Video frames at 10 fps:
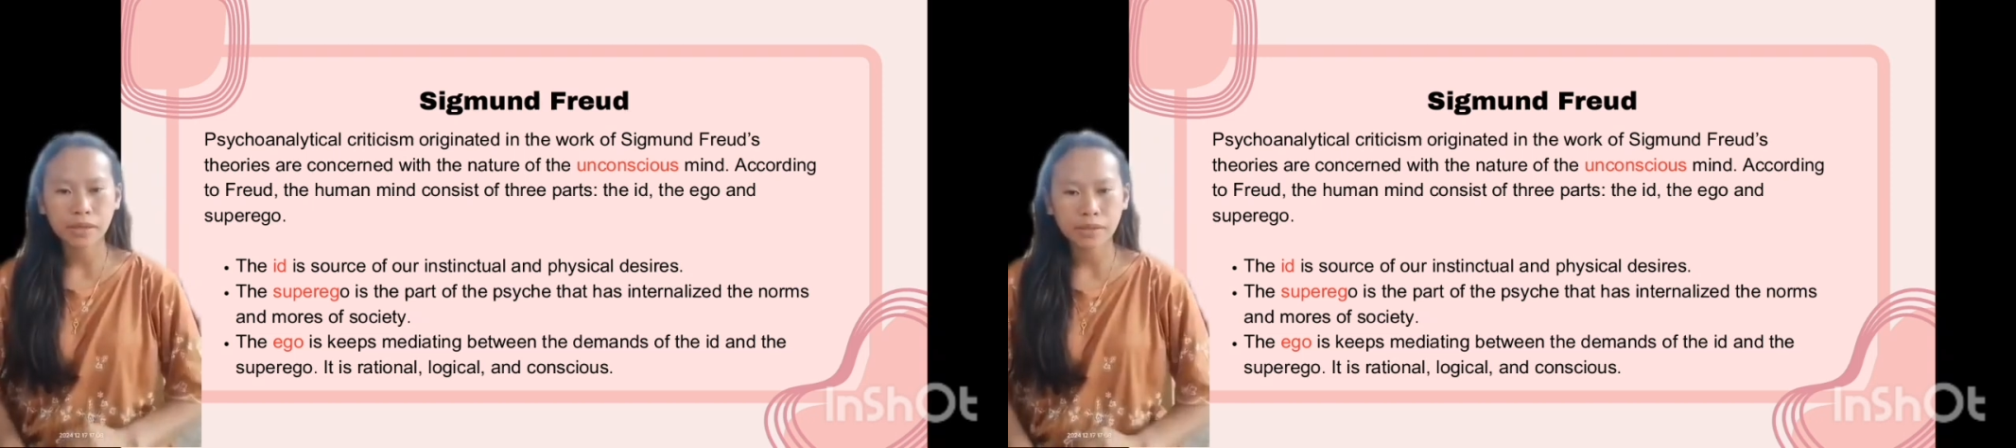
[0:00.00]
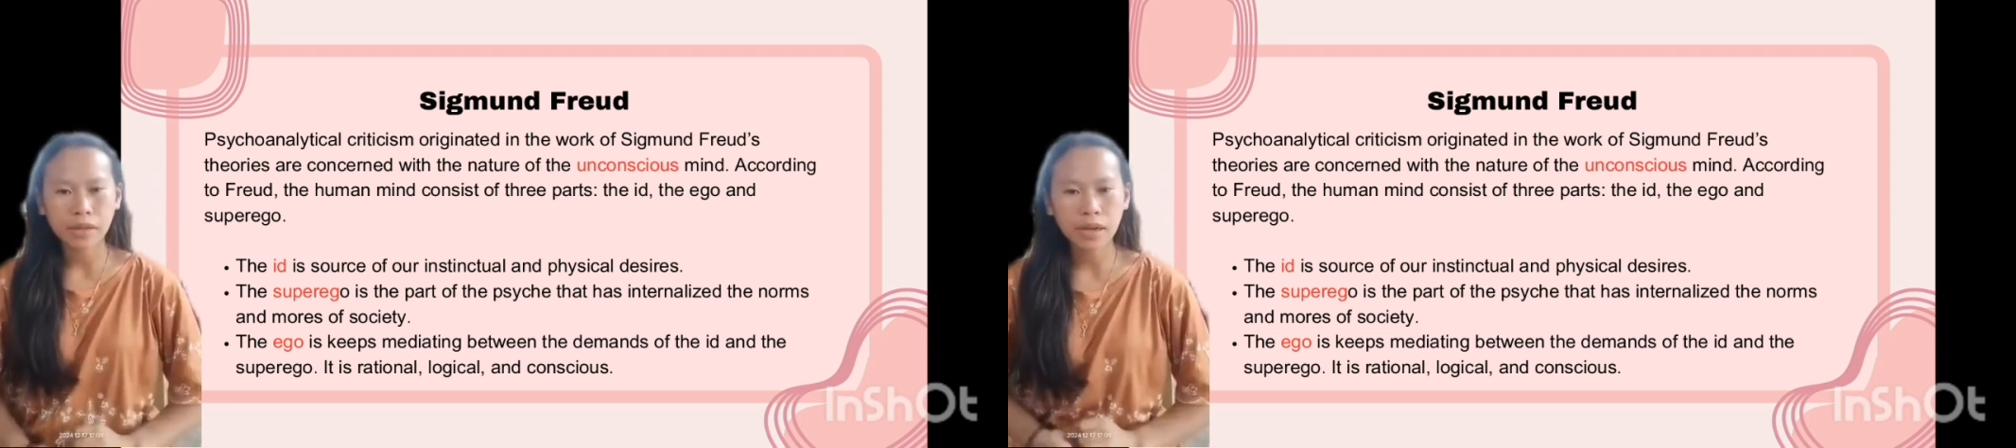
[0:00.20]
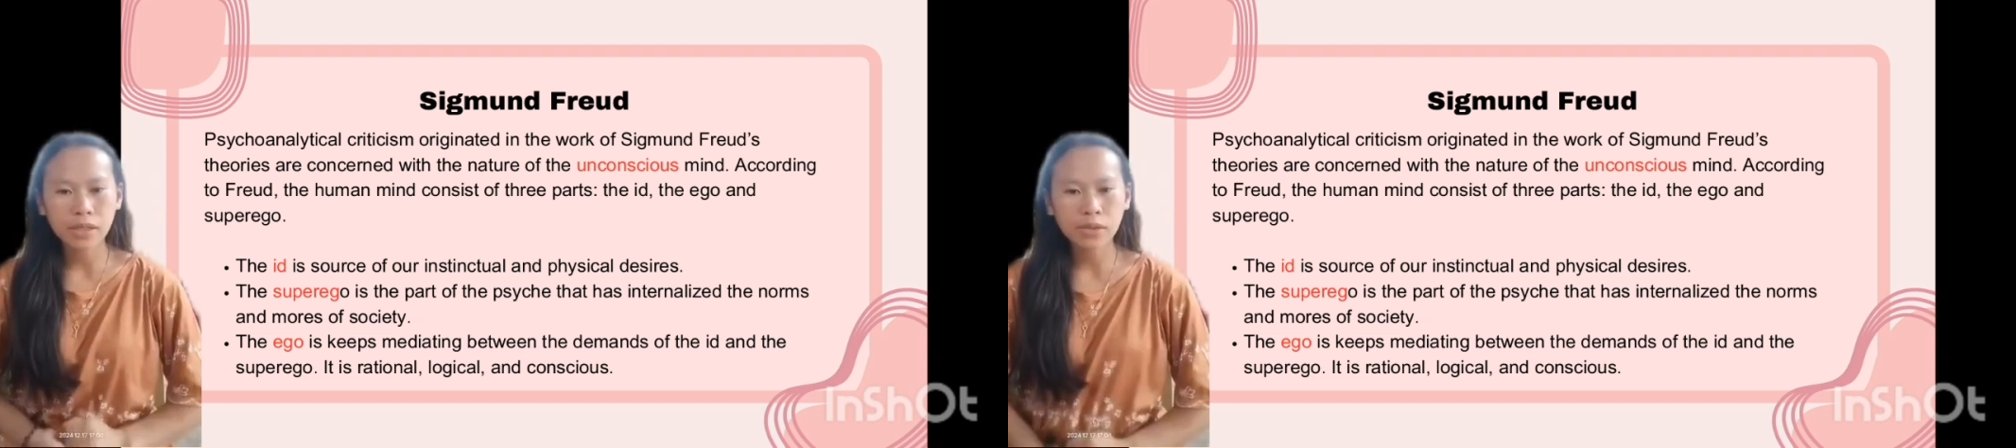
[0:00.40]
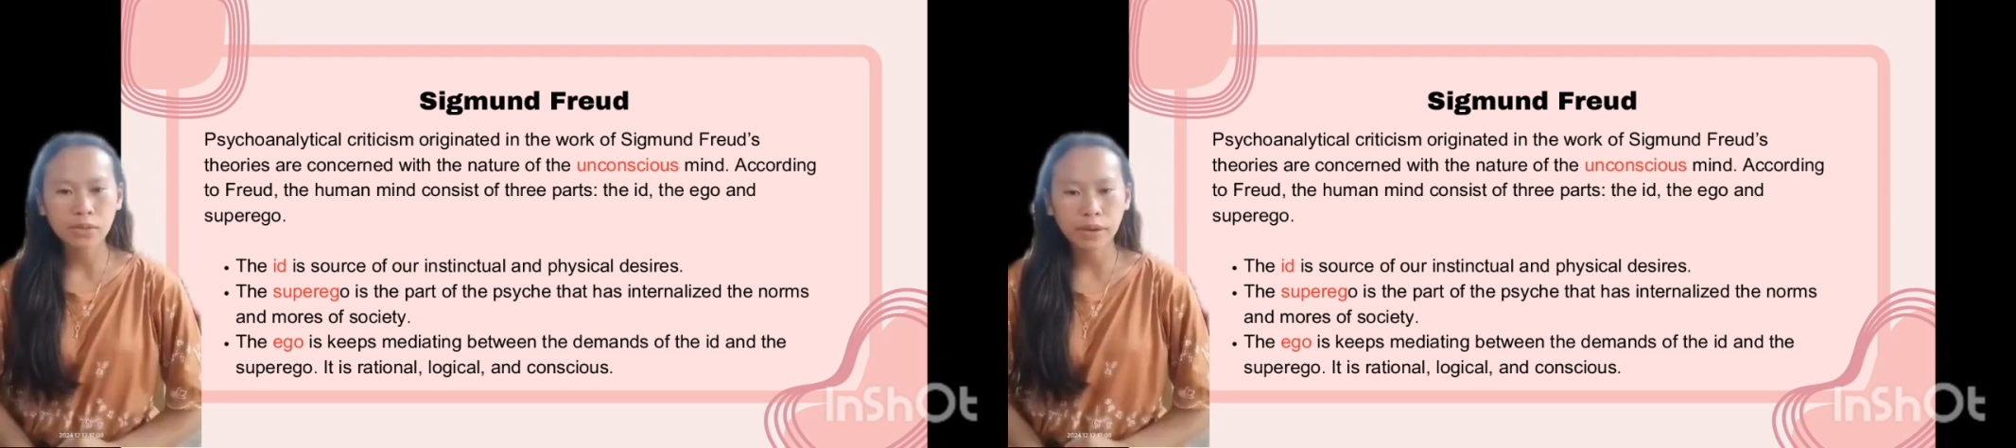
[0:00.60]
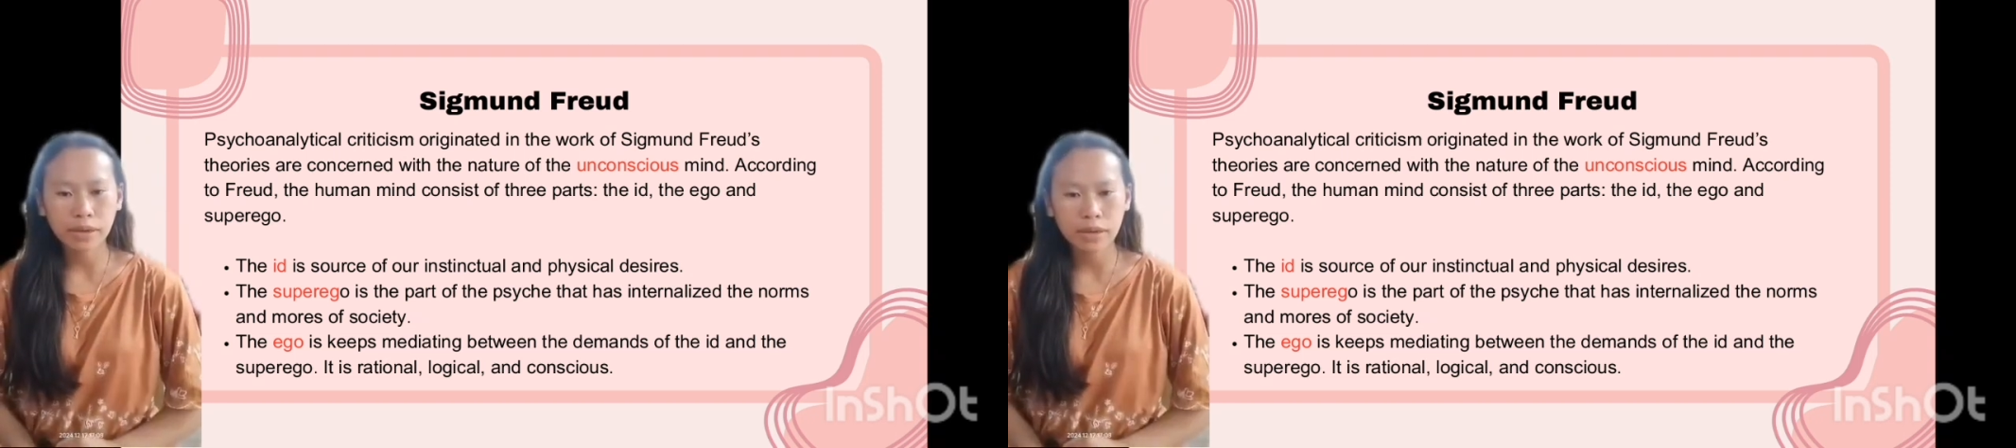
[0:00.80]
The last
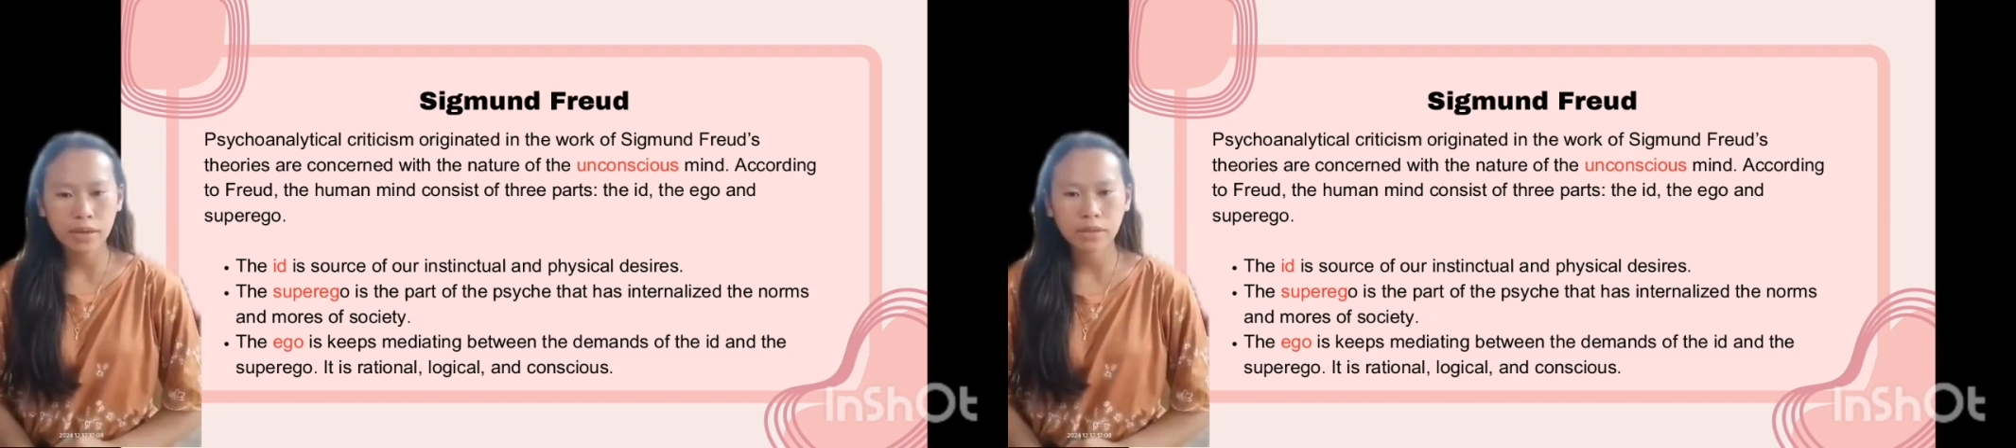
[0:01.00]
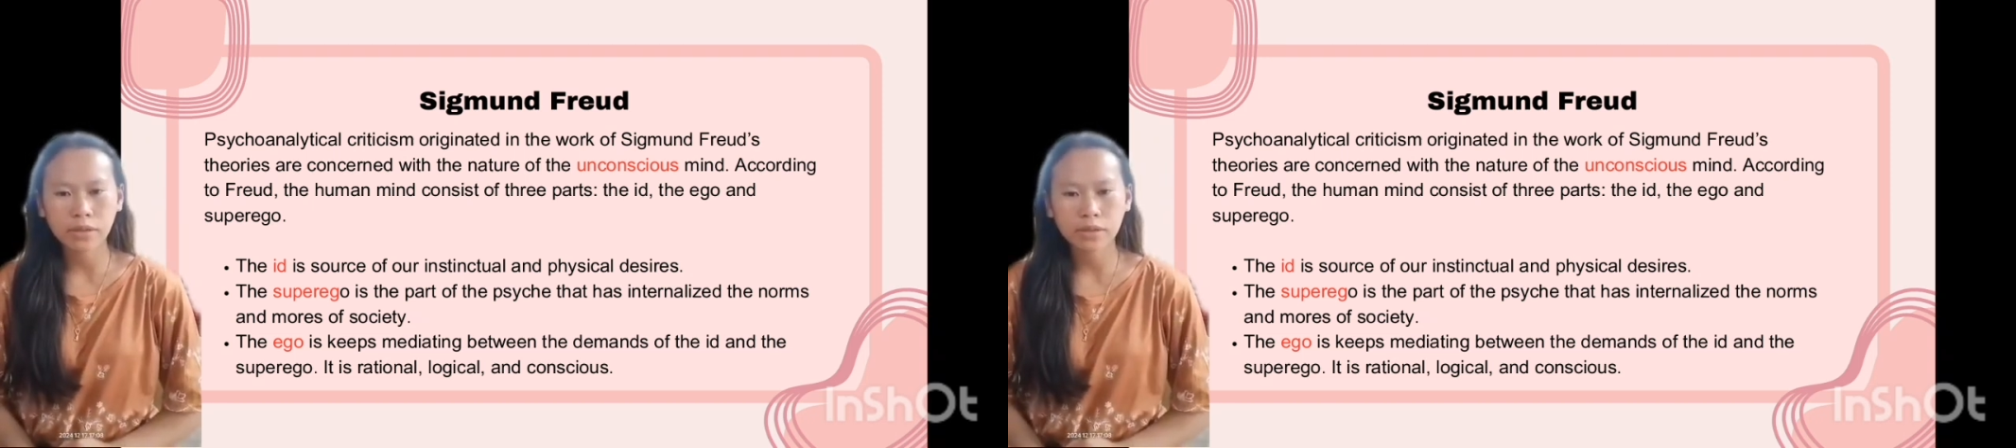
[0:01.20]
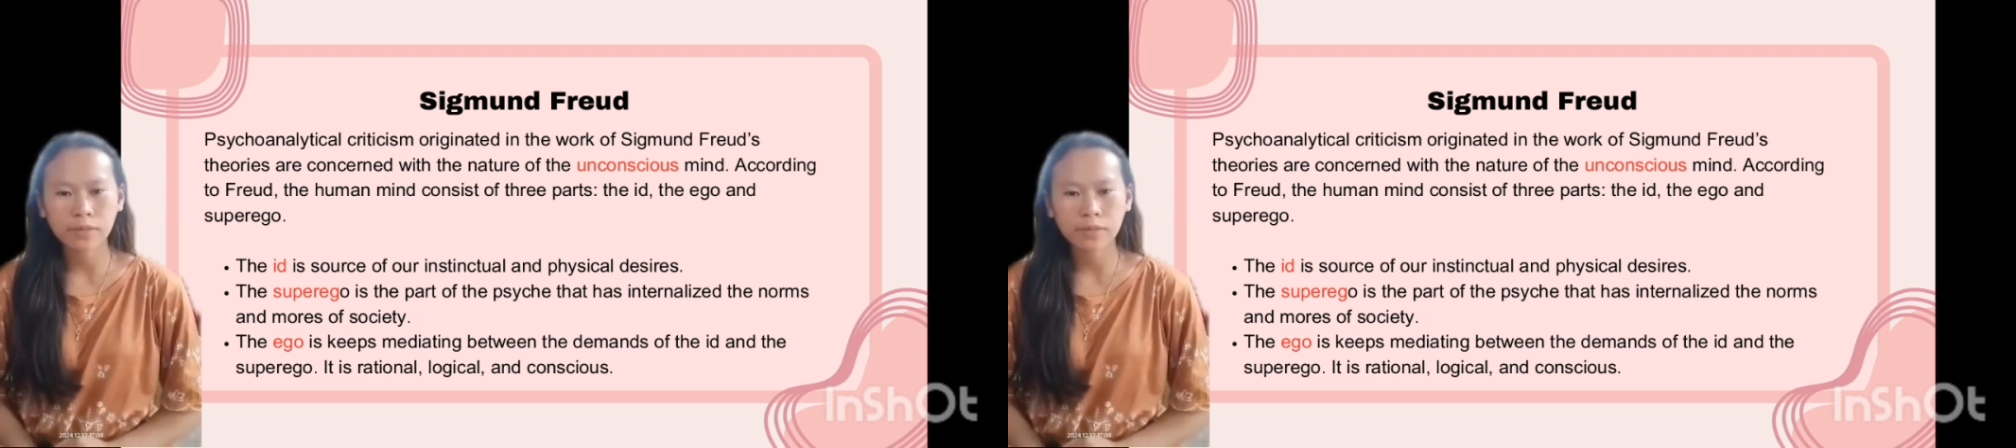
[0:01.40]
one is